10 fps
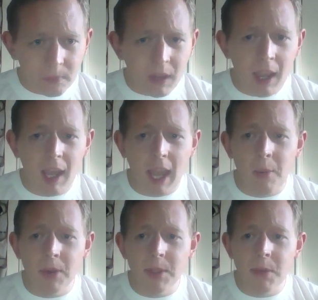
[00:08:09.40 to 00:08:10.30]
I
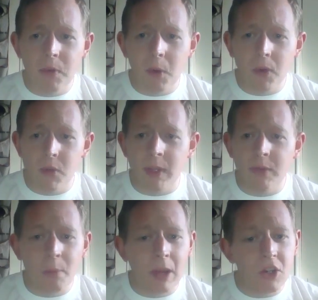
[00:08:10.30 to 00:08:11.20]
want them to focus on
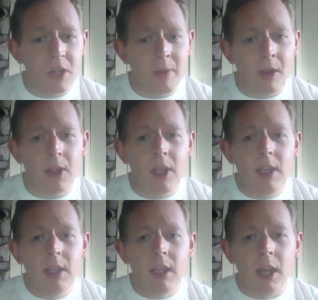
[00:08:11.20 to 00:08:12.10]
information about
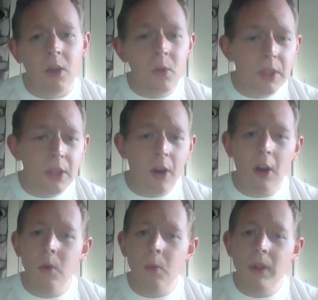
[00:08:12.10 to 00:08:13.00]
who they
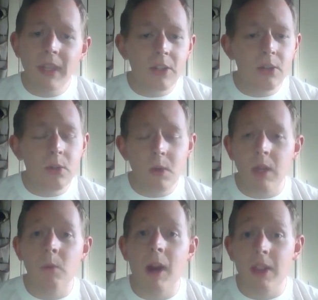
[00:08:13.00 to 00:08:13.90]
are, what they do,
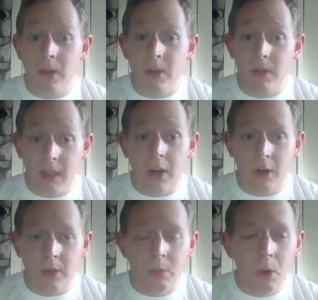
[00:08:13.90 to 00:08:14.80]
and why they
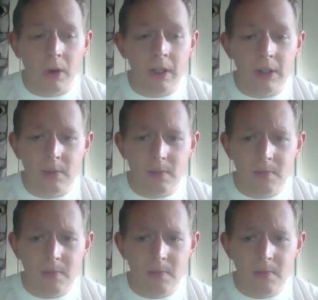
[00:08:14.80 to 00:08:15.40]
are important.